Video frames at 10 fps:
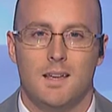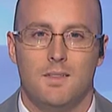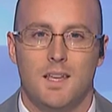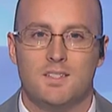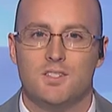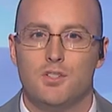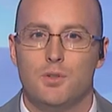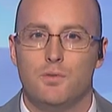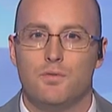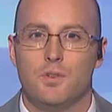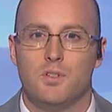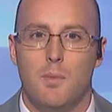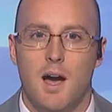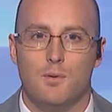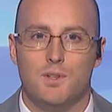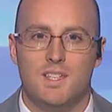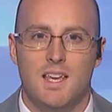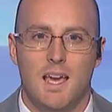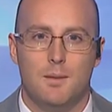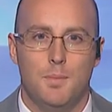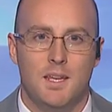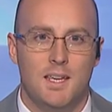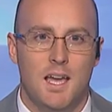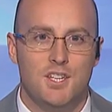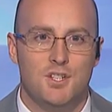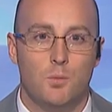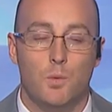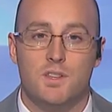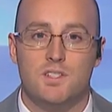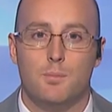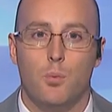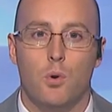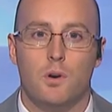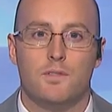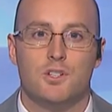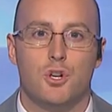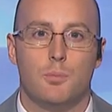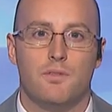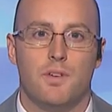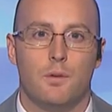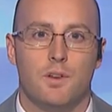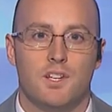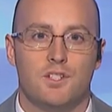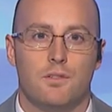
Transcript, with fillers: The Institute for Democracy and Mediation, with the support of the German foundation